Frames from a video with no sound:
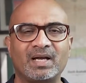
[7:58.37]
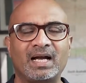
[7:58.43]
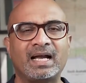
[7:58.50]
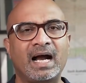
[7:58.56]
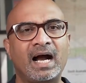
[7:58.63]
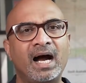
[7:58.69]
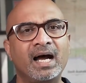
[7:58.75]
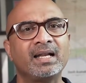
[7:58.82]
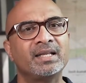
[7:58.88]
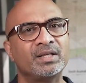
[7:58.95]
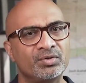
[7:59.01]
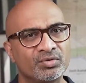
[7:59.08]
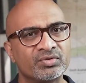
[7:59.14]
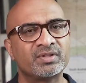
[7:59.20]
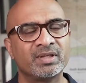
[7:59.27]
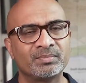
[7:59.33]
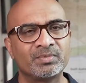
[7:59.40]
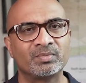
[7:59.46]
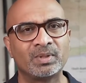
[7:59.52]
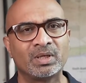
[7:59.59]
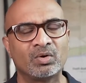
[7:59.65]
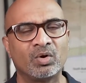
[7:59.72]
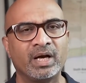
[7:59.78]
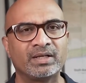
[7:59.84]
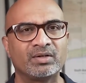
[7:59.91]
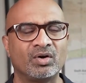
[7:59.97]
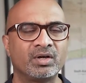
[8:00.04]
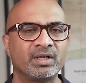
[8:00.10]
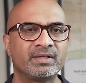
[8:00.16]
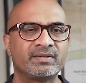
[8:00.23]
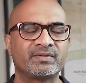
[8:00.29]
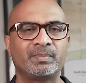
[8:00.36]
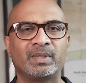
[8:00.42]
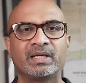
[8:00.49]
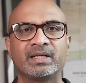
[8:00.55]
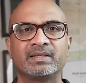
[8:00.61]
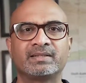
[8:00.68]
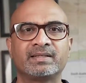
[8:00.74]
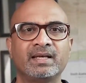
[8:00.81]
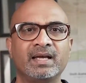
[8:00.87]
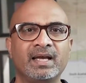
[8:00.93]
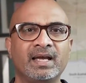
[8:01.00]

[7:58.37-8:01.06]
I hardly use them, to be quite honest, because